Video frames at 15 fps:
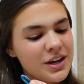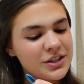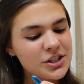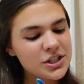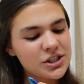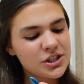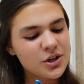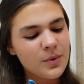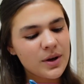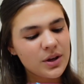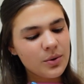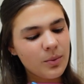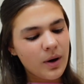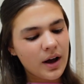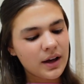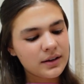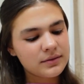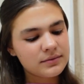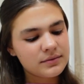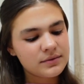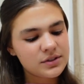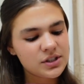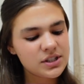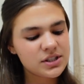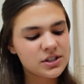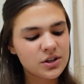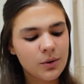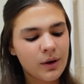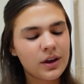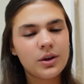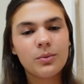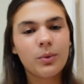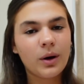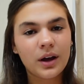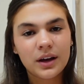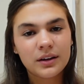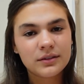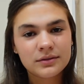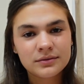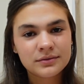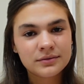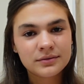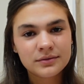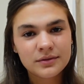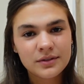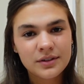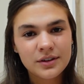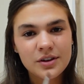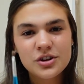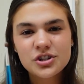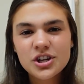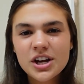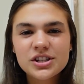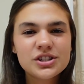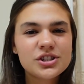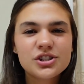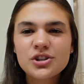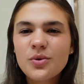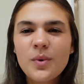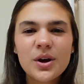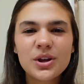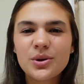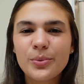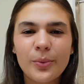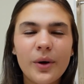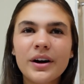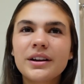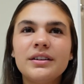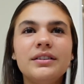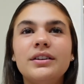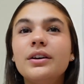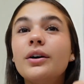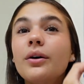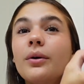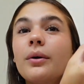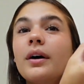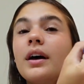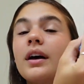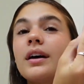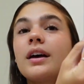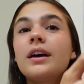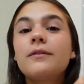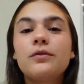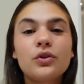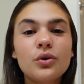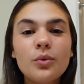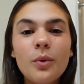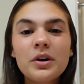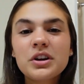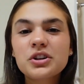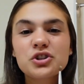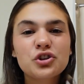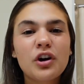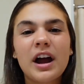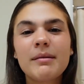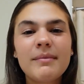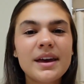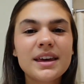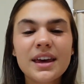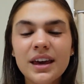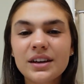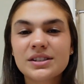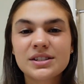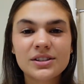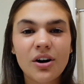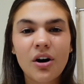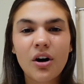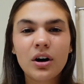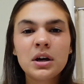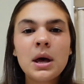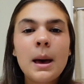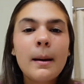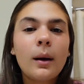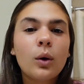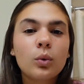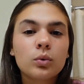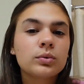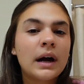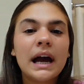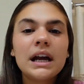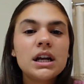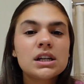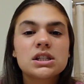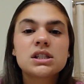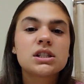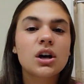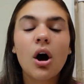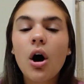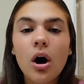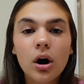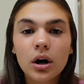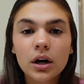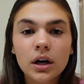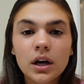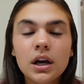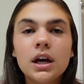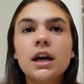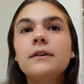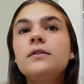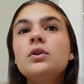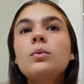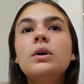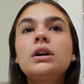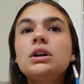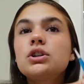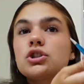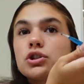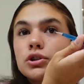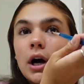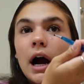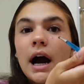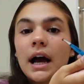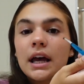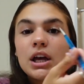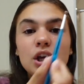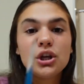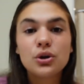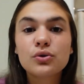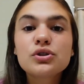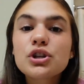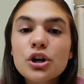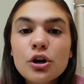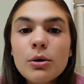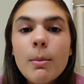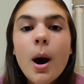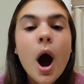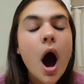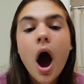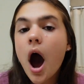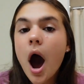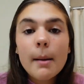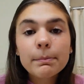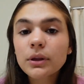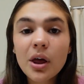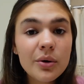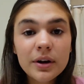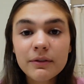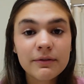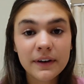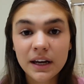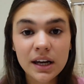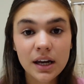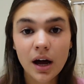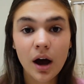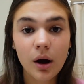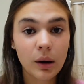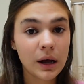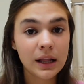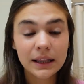Just do what you want. Just do what you want. Just do what you want to do. If you want to try making a song, write a song. If you want to try YouTube, upload a video.